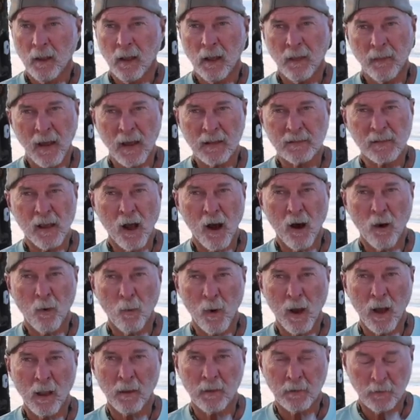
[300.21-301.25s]
And that's all
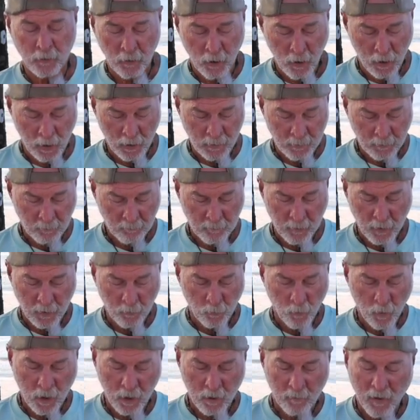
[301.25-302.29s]
well and good, but
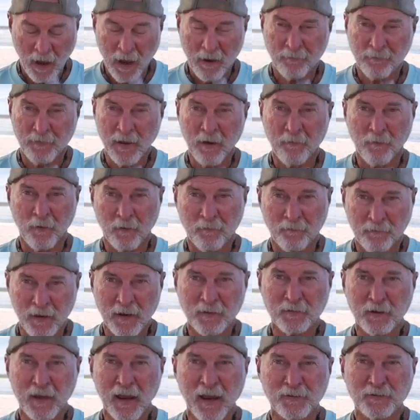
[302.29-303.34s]
one of my favorite
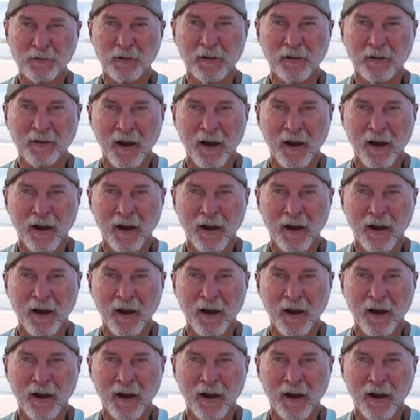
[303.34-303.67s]
fish catching